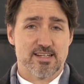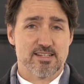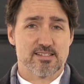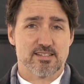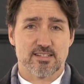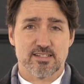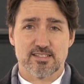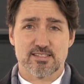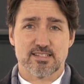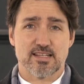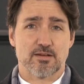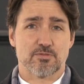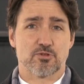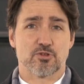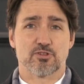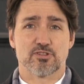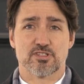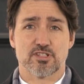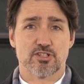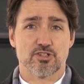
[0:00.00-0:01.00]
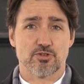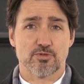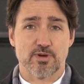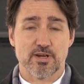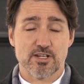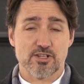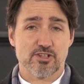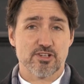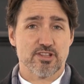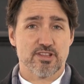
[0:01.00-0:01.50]
is an exceptional
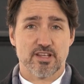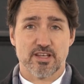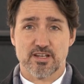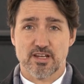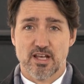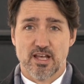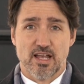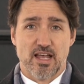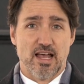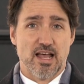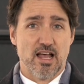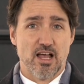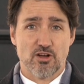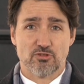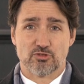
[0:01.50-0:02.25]
situation that uh,